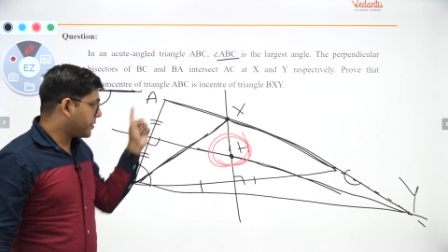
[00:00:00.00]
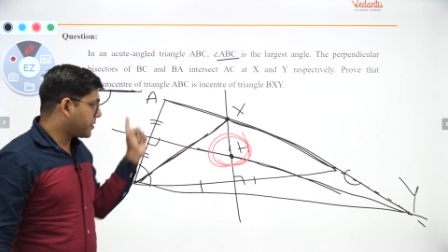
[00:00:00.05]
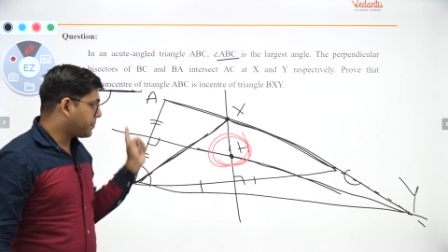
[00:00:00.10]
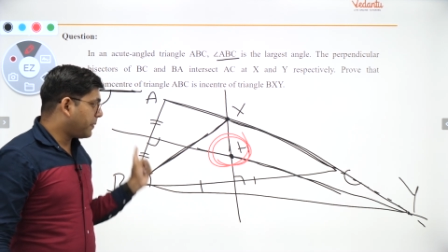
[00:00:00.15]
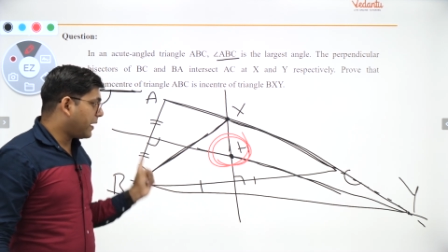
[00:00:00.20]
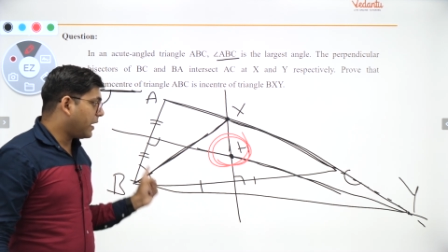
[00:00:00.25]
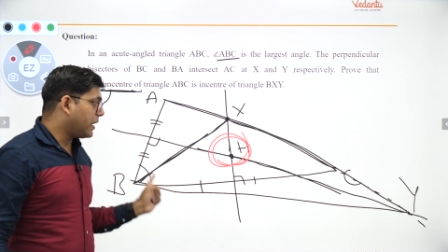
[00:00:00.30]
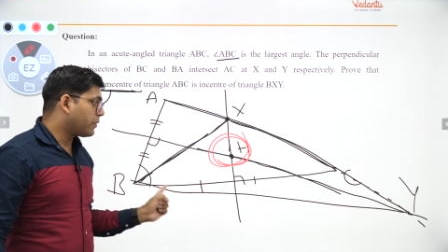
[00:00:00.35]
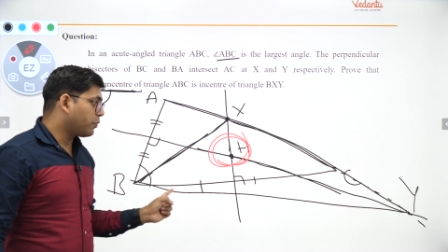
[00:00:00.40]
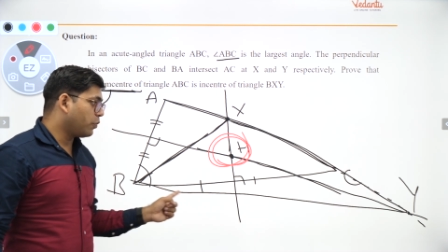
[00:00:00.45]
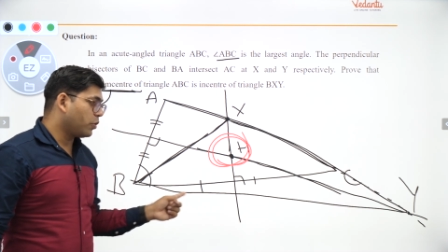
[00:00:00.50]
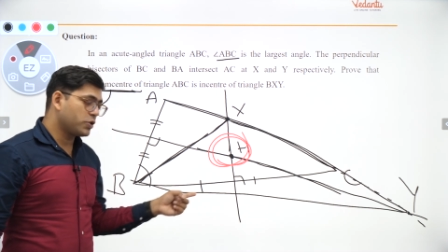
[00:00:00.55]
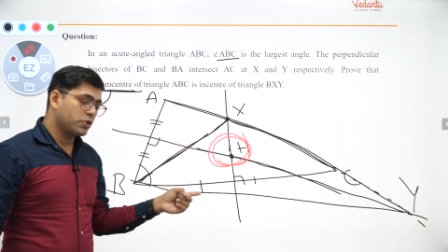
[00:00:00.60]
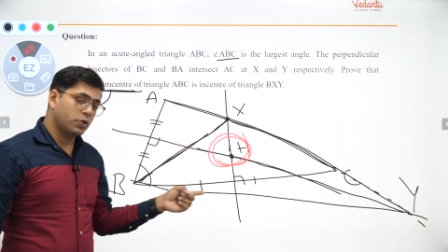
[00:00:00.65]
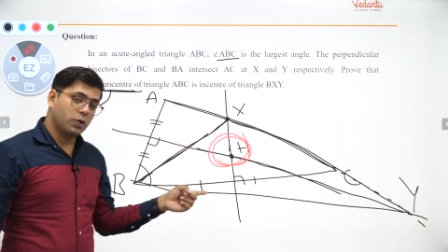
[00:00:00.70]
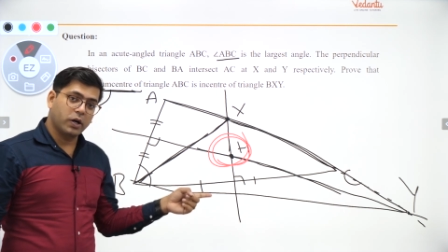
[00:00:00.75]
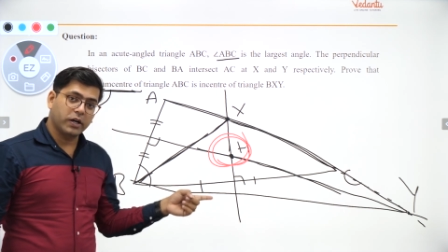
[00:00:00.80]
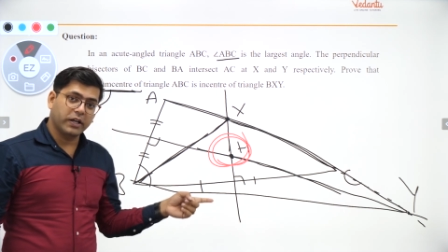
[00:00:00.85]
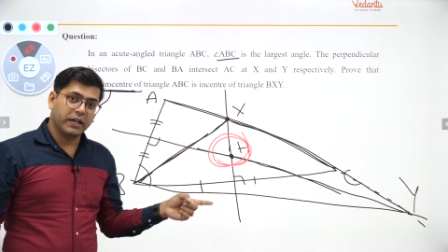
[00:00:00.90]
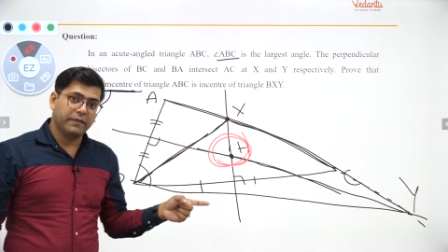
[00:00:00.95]
much part was
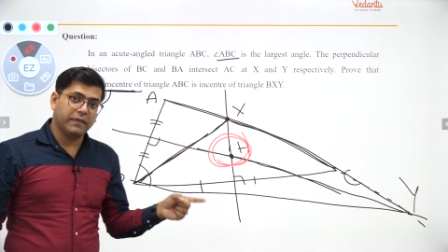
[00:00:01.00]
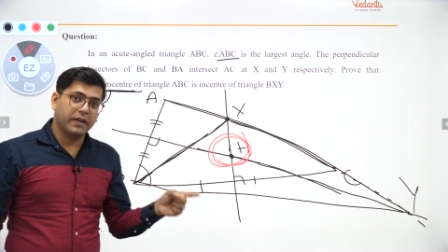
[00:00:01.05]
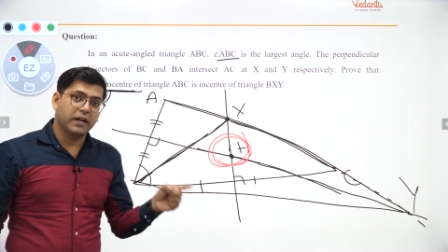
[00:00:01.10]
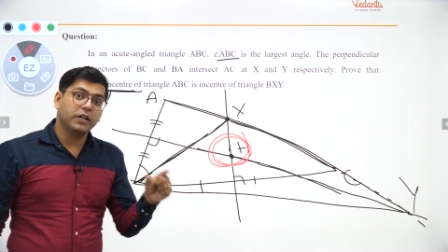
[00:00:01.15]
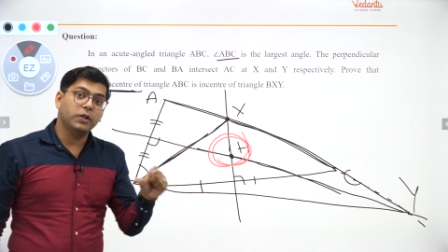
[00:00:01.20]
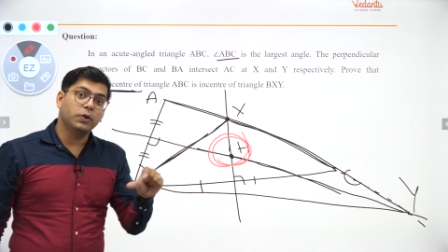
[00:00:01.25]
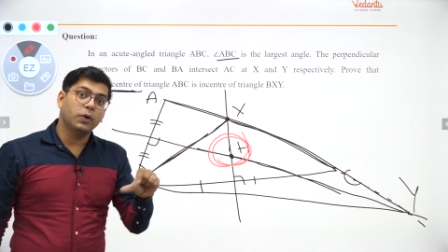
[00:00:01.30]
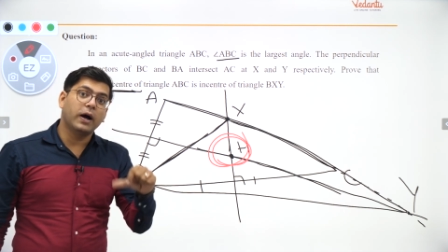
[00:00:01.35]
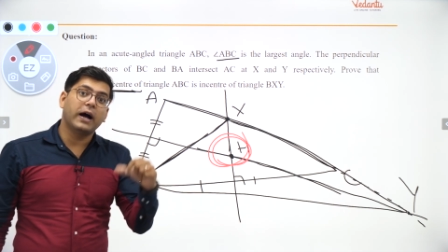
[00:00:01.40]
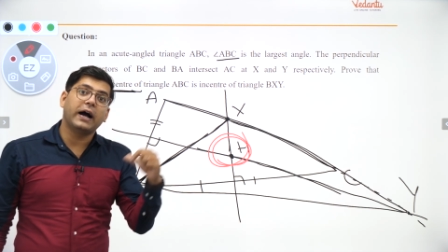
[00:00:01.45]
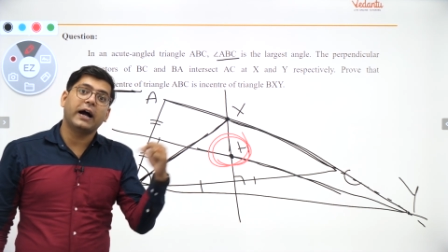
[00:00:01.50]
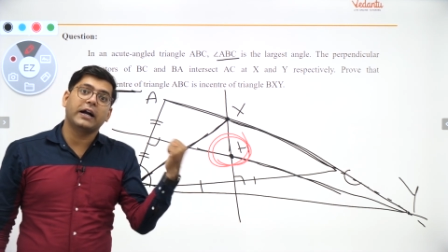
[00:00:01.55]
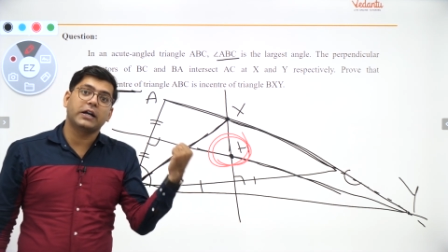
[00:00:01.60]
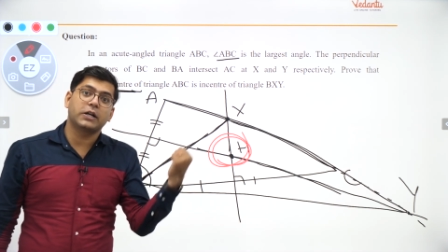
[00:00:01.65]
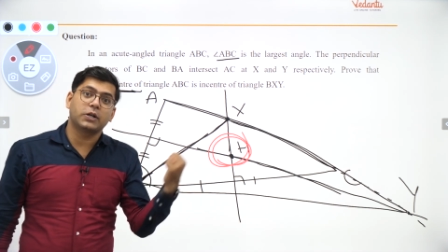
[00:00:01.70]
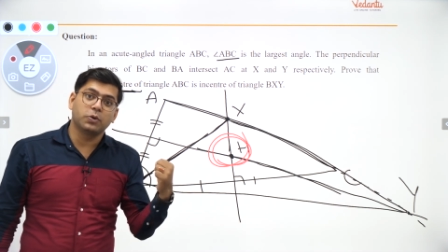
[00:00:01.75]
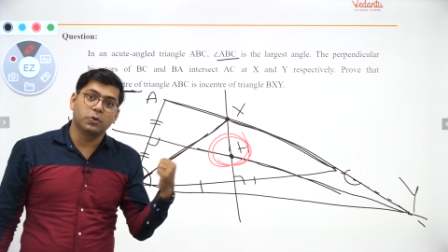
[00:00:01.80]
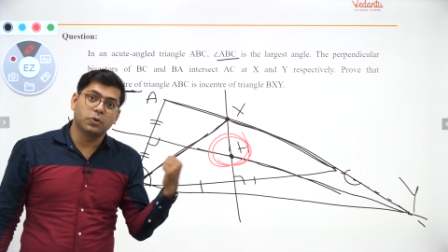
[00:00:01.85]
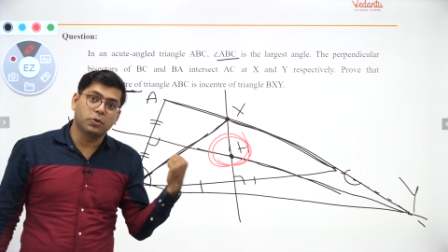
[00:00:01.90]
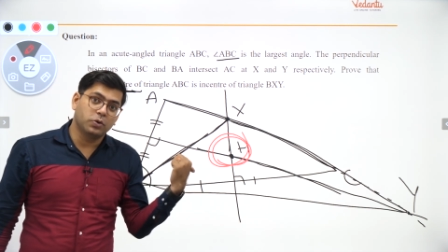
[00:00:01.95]
not given, you
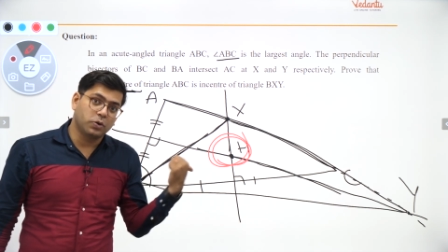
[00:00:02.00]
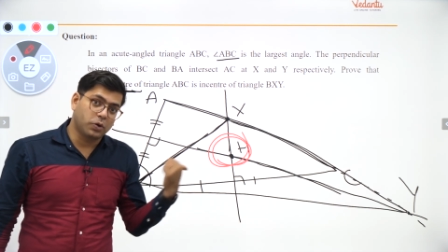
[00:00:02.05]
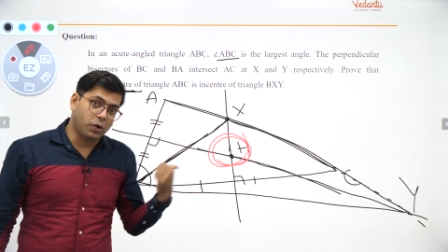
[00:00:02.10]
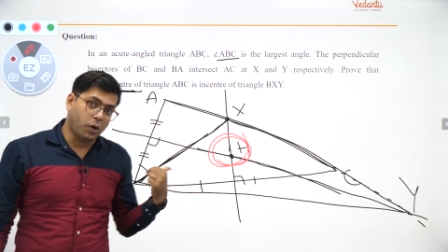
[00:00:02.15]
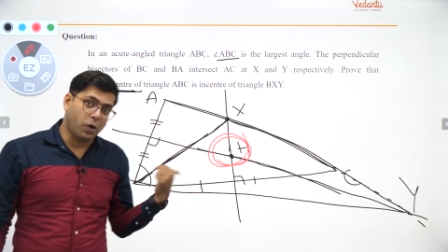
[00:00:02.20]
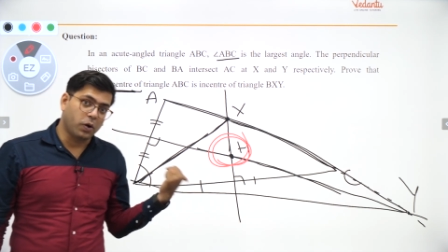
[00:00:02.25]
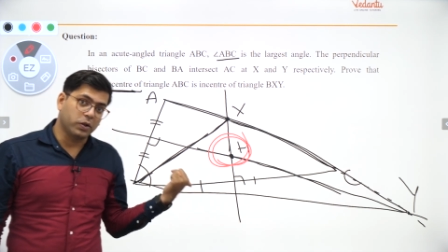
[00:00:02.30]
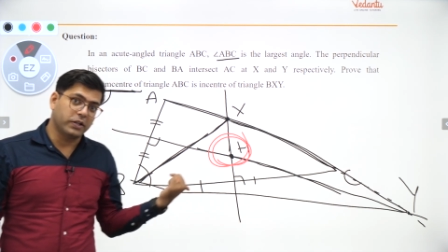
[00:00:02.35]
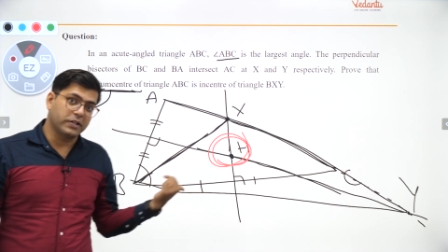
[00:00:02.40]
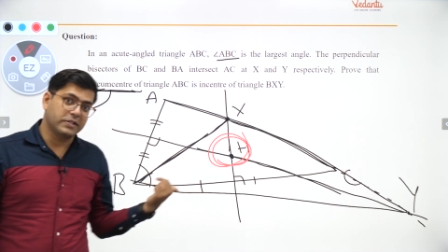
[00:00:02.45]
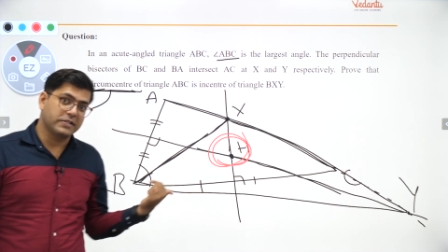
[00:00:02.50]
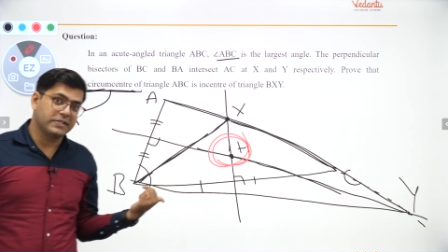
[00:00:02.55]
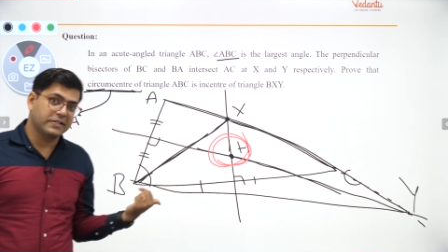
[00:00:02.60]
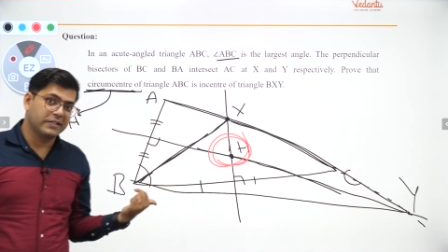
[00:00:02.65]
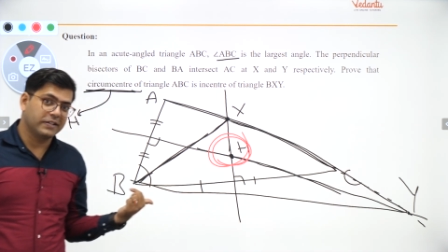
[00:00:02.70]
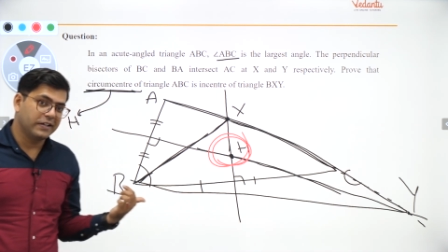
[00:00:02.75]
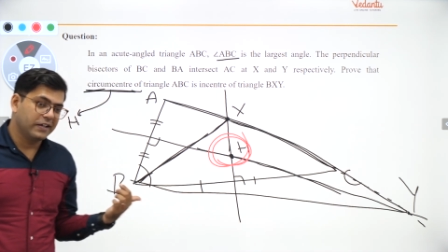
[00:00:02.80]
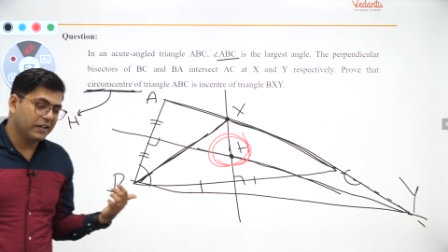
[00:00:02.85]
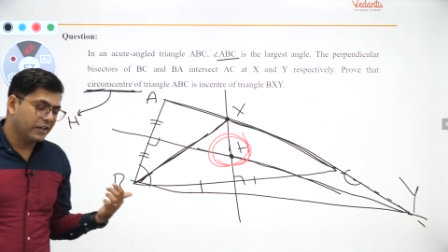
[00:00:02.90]
had to draw this.